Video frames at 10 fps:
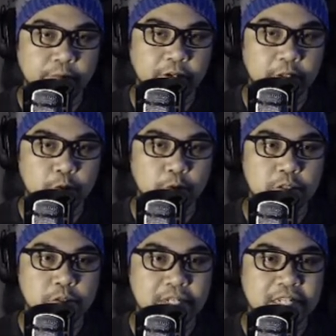There are two
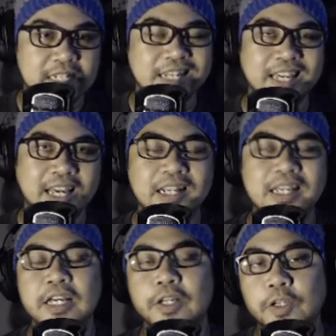trees. Again,
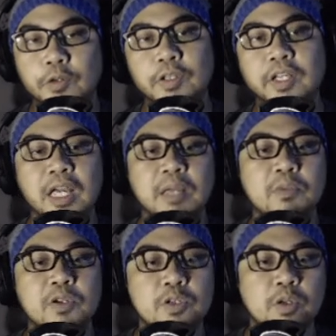you know the game, you
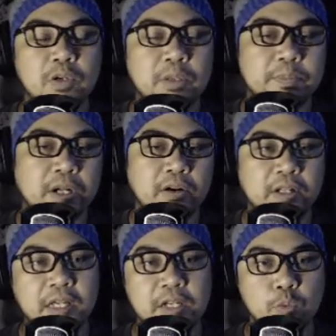should only
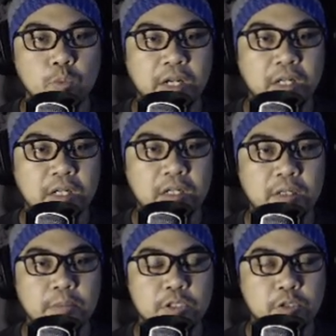prioritize one
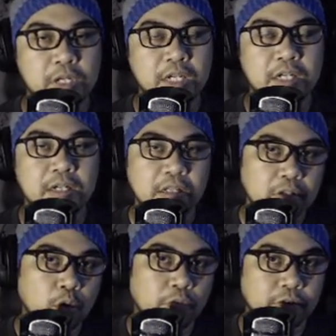tree, not
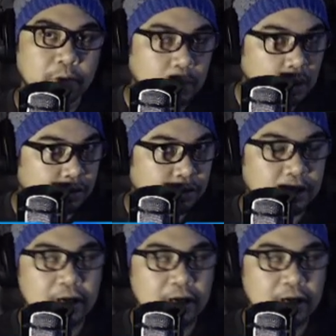go for both,